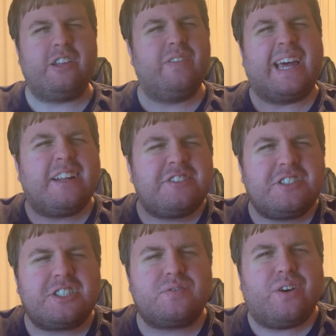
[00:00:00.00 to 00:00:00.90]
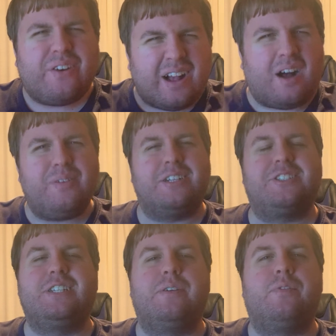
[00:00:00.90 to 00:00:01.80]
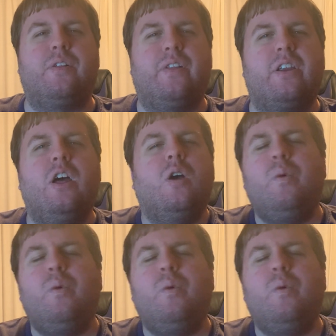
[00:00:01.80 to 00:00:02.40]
that is just very obviously a villain.